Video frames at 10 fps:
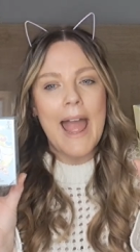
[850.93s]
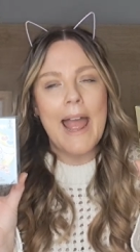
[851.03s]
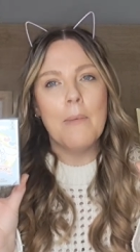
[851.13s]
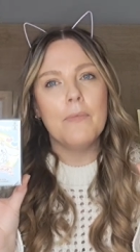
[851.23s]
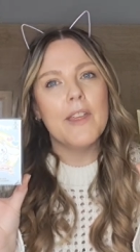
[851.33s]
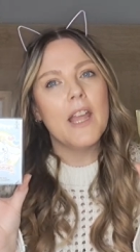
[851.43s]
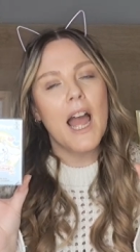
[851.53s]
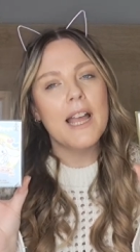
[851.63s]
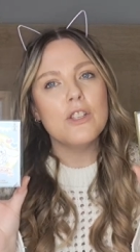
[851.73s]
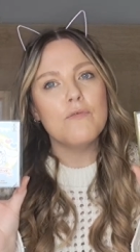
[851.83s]
um, they
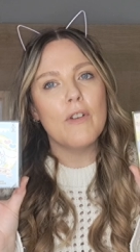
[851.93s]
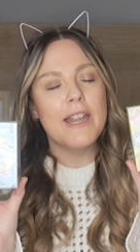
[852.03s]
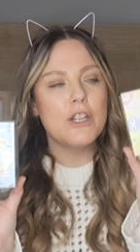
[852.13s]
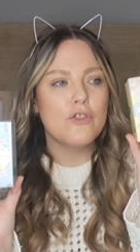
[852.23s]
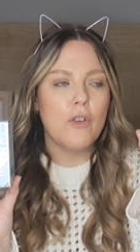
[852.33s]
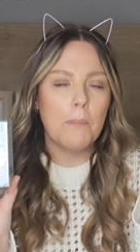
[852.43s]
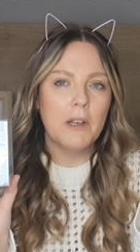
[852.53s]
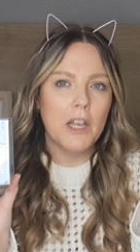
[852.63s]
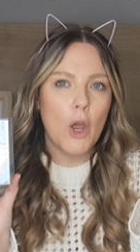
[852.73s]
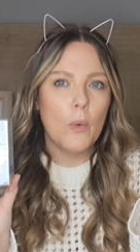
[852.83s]
kind of range from
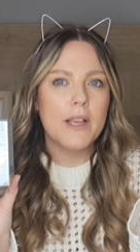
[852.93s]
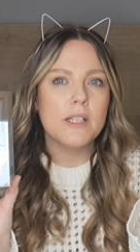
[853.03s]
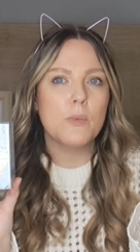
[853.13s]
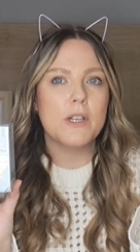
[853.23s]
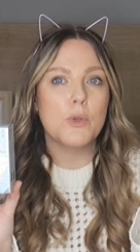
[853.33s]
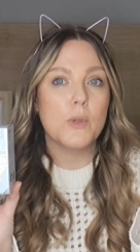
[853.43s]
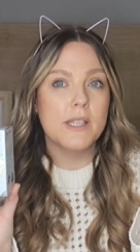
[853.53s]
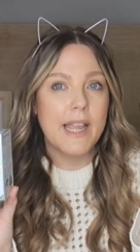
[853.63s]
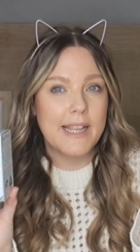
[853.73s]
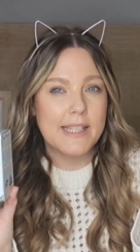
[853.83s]
the lowest, which was
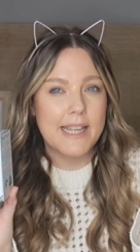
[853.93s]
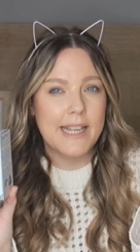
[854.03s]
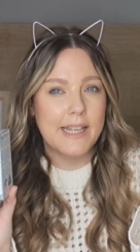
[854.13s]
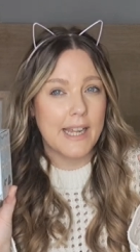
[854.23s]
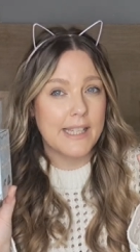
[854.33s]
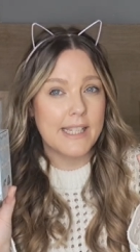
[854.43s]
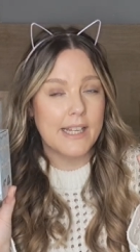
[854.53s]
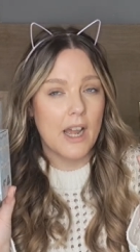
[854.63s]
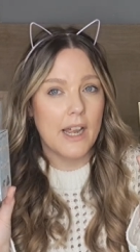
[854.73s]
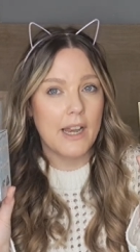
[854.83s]

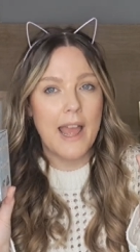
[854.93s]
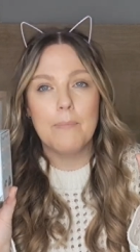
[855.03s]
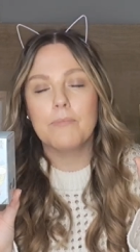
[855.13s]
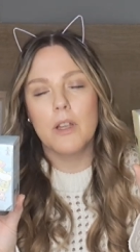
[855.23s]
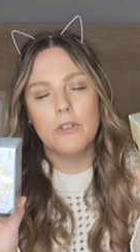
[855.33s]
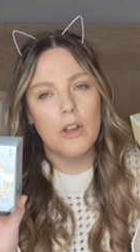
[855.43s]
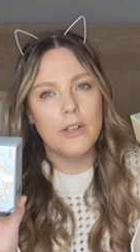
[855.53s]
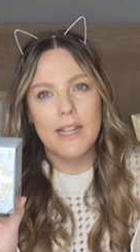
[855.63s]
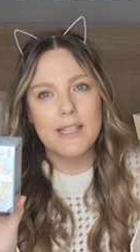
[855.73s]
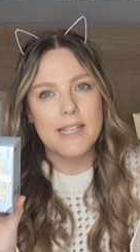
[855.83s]
19.99, eh, not
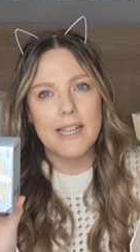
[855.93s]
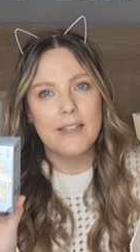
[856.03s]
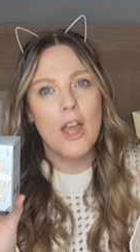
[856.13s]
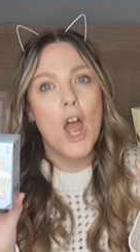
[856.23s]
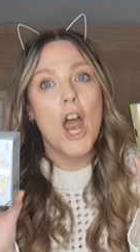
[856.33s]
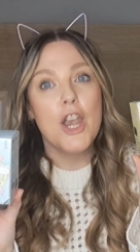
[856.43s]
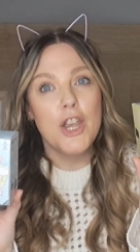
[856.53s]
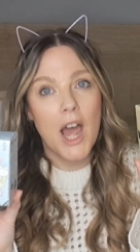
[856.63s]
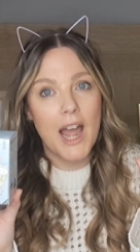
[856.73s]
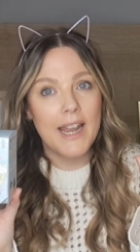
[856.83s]
19,
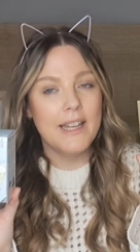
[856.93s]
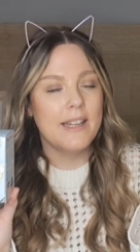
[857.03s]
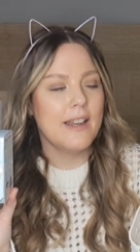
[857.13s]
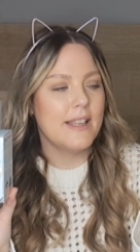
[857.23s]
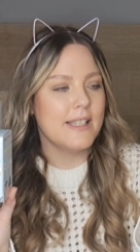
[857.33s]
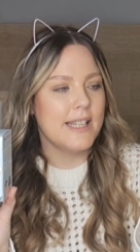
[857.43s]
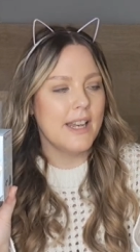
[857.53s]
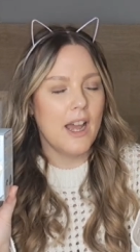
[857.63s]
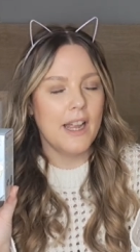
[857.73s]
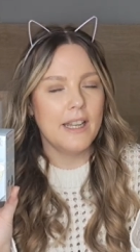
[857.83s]

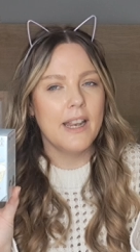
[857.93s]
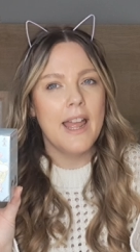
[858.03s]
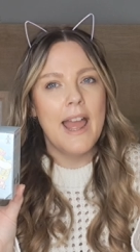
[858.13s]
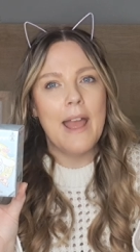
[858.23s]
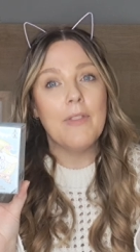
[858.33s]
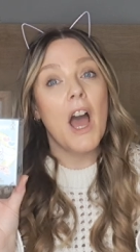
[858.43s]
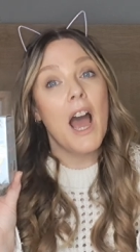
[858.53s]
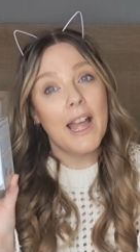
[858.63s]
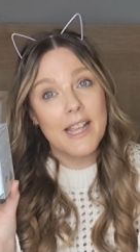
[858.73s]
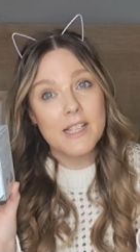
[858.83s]
9.99. The
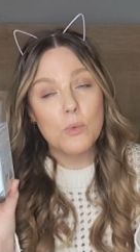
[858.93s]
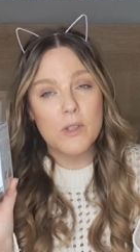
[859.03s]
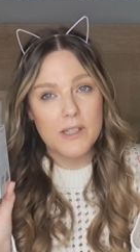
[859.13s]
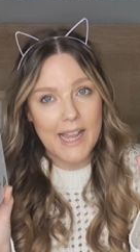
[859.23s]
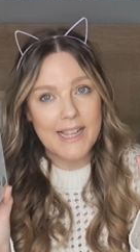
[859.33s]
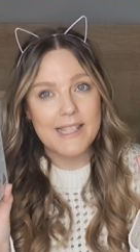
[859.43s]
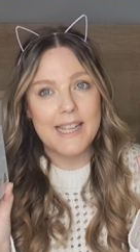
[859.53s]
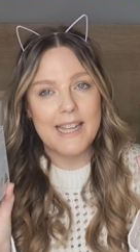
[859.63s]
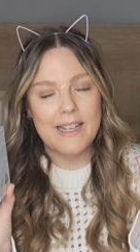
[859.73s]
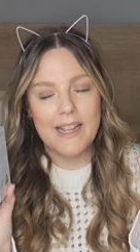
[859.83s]
highest was
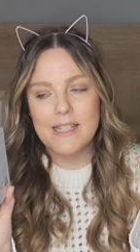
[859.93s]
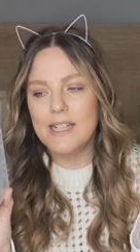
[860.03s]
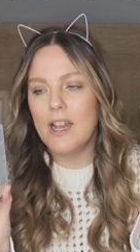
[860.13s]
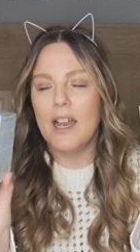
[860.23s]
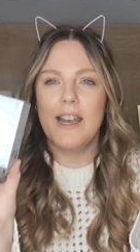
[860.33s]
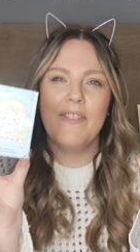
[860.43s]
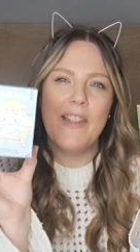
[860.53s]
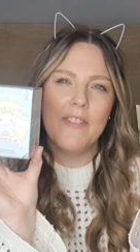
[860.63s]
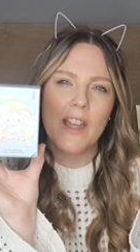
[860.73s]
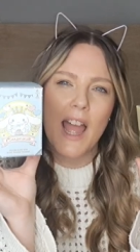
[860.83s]
19.99, and
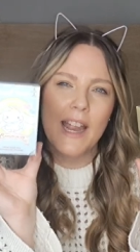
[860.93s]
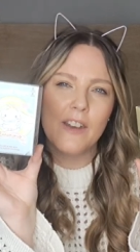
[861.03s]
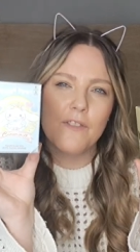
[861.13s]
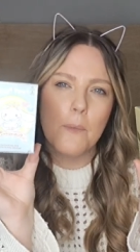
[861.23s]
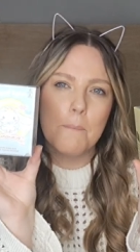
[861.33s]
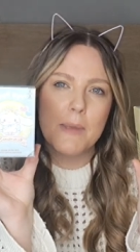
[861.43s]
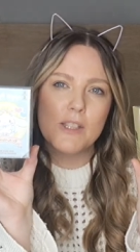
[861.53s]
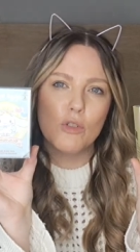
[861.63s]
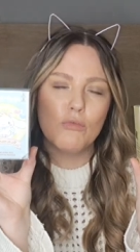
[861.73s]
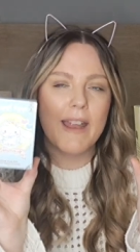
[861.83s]
then the kind of
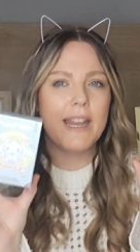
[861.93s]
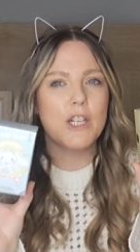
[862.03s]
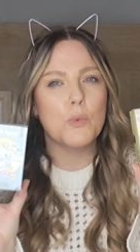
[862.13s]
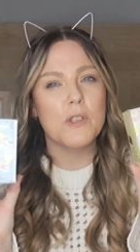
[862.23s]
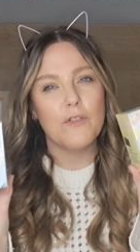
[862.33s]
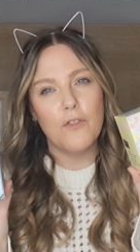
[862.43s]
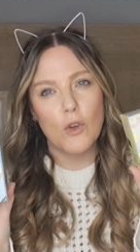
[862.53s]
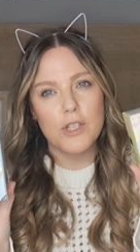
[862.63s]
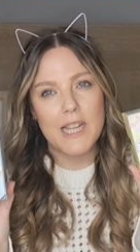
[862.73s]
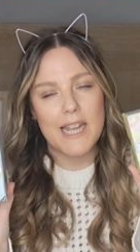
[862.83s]
middle range was
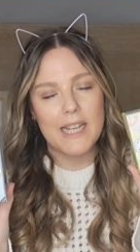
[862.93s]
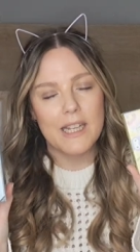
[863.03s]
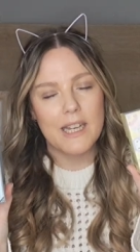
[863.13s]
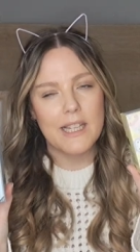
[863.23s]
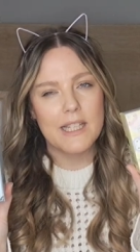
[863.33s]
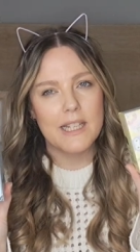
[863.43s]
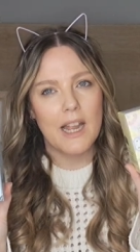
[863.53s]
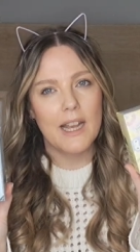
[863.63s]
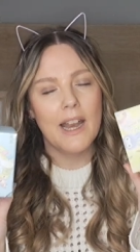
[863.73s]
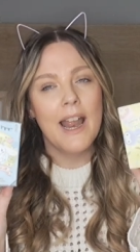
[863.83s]

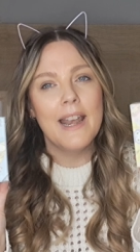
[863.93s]
14.99.